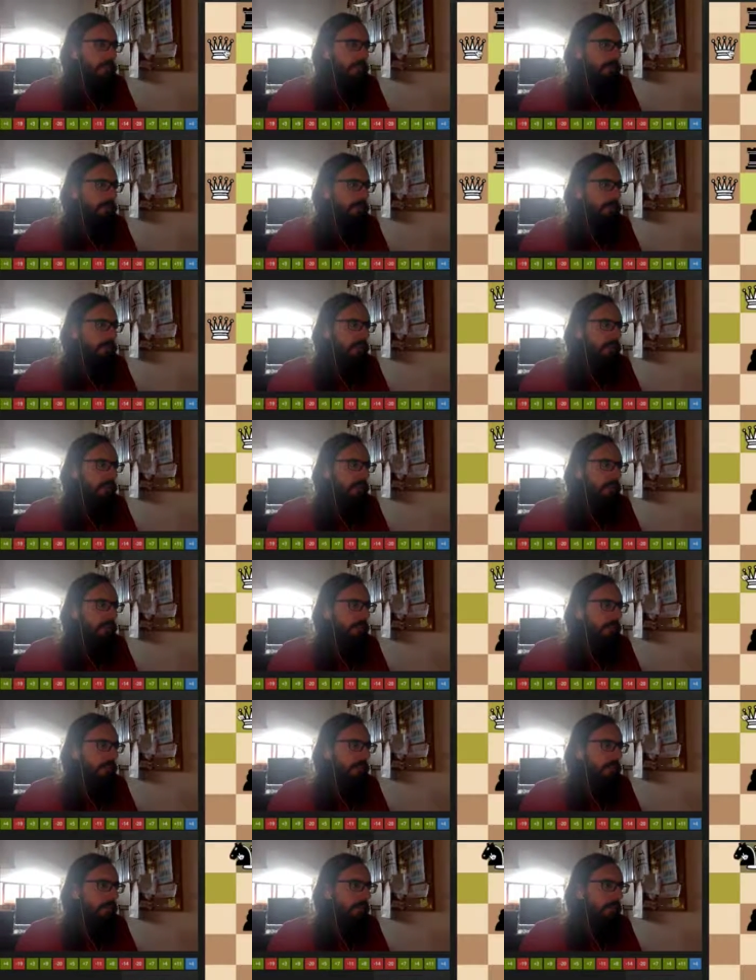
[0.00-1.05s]
better than
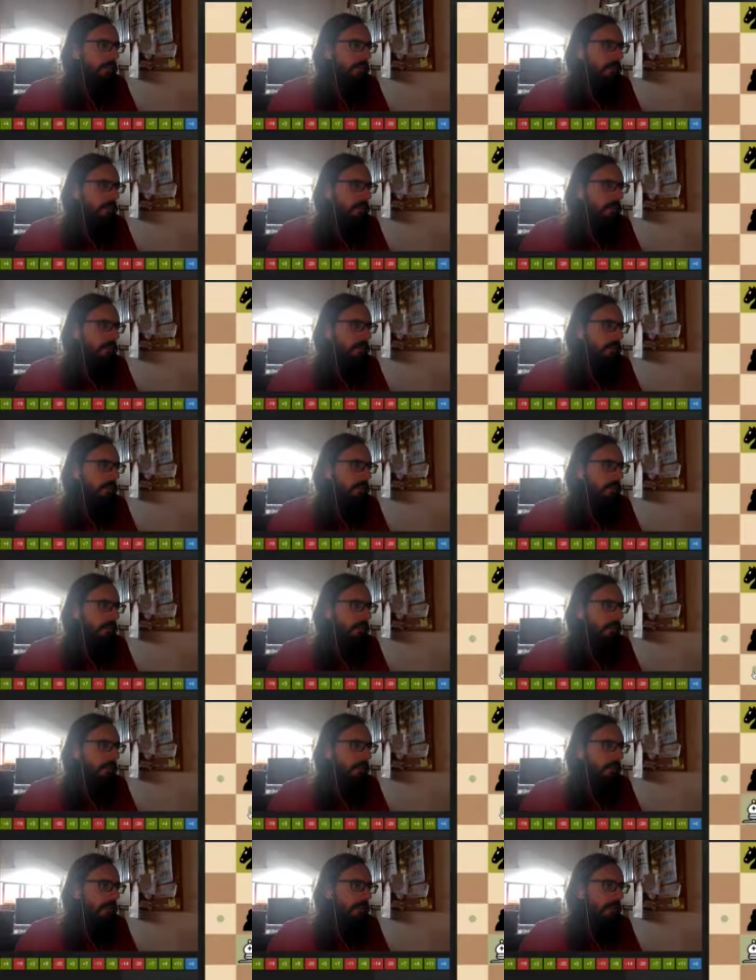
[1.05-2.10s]
this
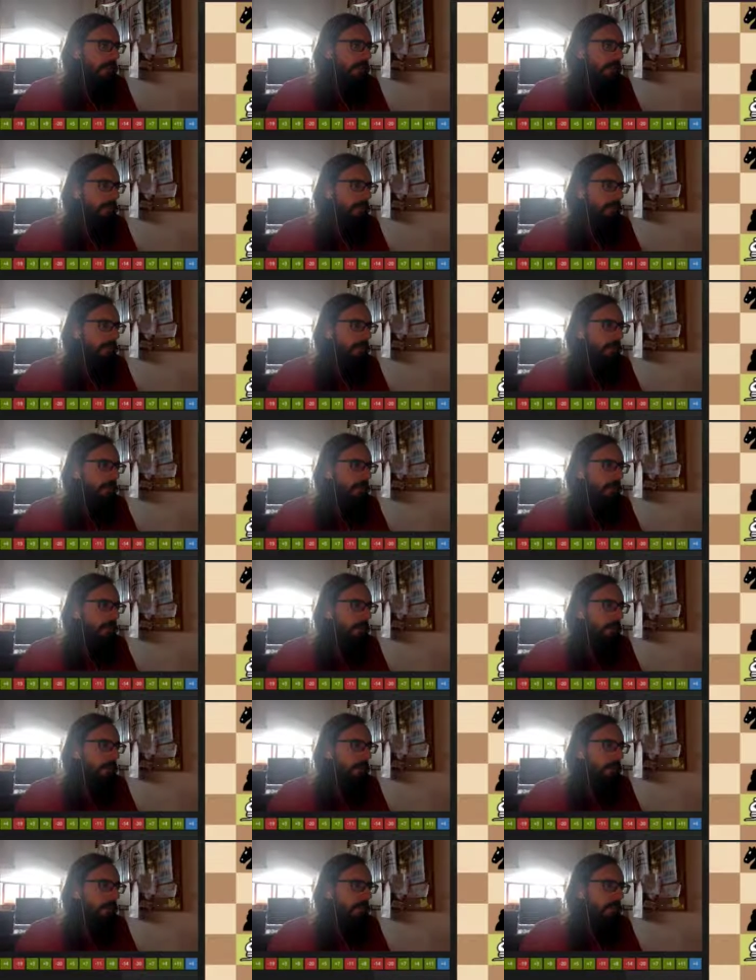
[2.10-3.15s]
that I tried to
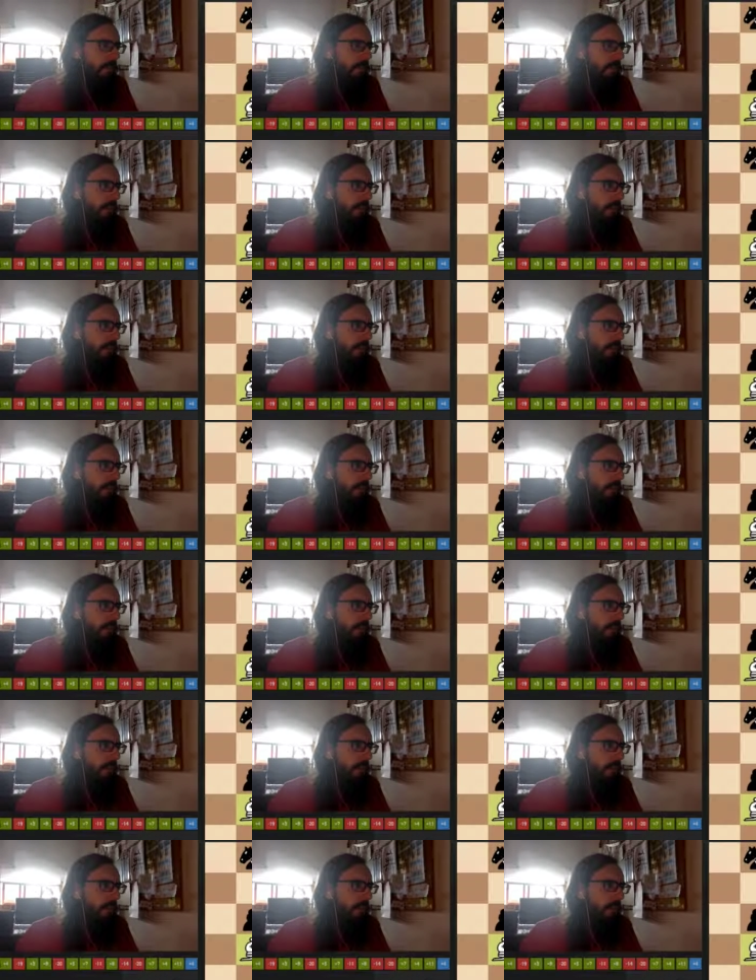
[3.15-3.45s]
calculate.